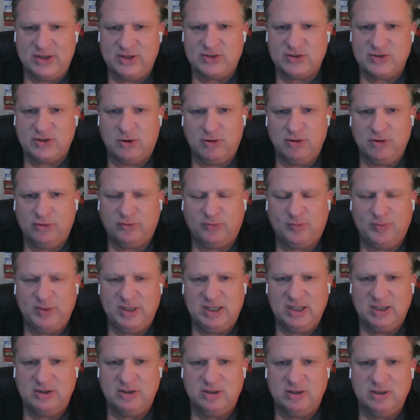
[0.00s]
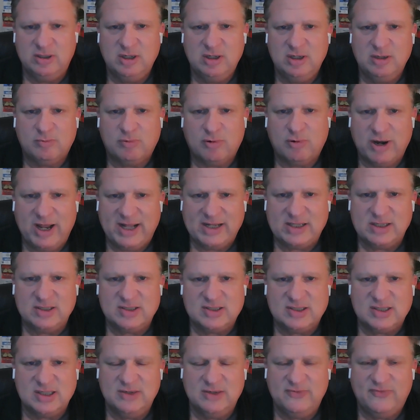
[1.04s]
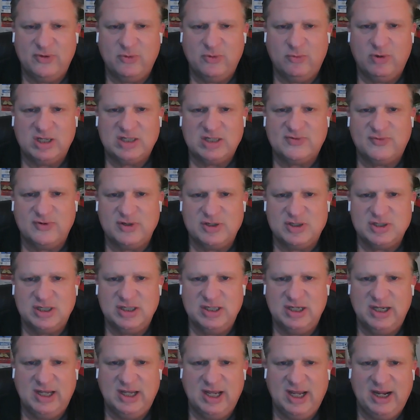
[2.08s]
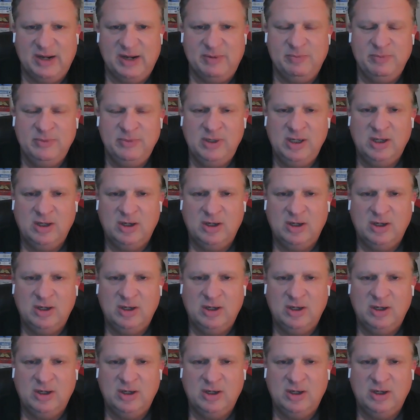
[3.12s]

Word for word: The Tar Heels begin practicing for the West Virginia game